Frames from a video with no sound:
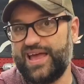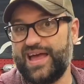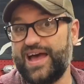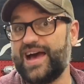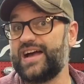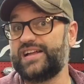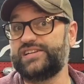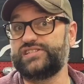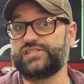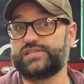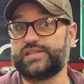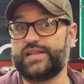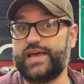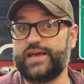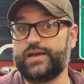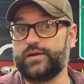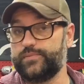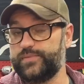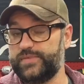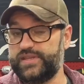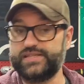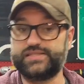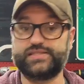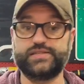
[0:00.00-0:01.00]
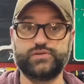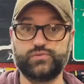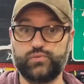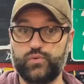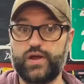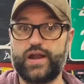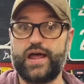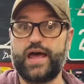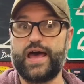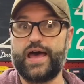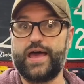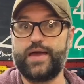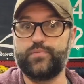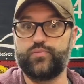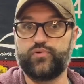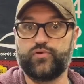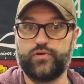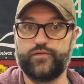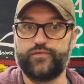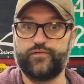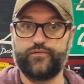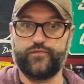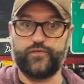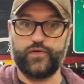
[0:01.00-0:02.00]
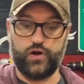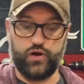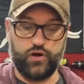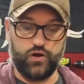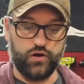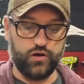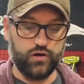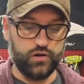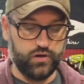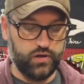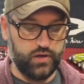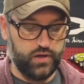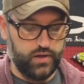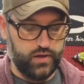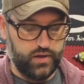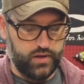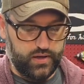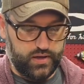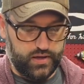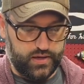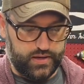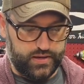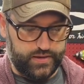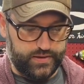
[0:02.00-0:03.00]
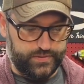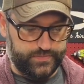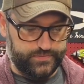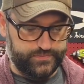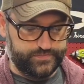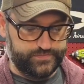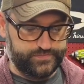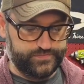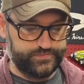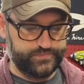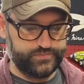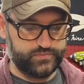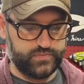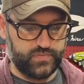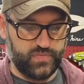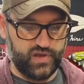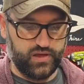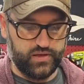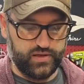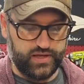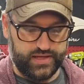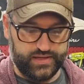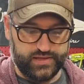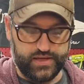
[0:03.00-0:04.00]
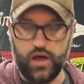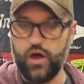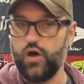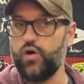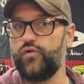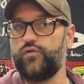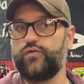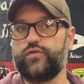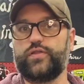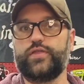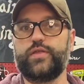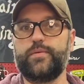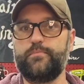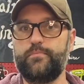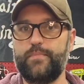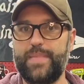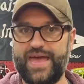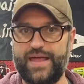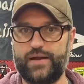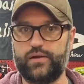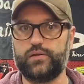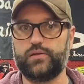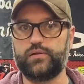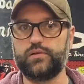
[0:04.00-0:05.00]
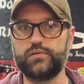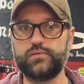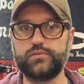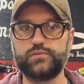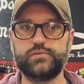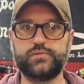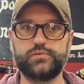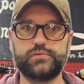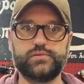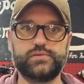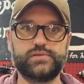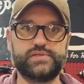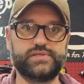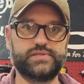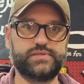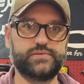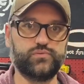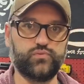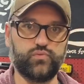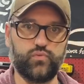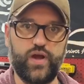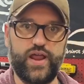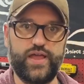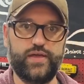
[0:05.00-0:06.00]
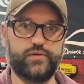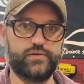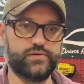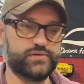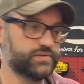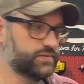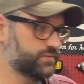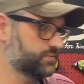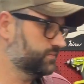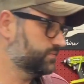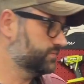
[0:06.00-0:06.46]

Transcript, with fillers: I just like them. This is what I prefer um, it, over the metal rails.